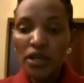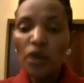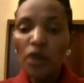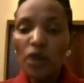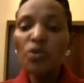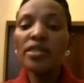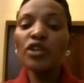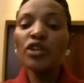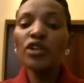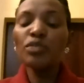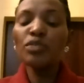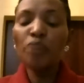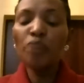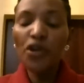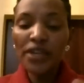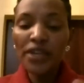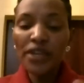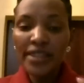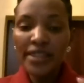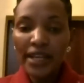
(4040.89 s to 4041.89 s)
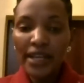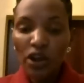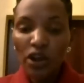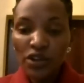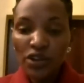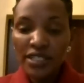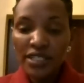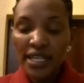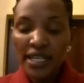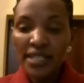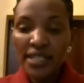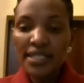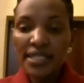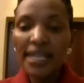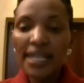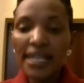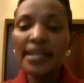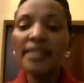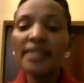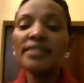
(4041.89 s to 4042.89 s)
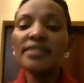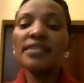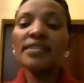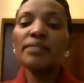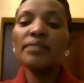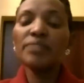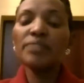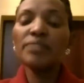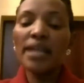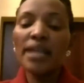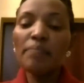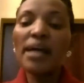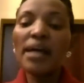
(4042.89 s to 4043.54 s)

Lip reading: without boring the audience and at the same time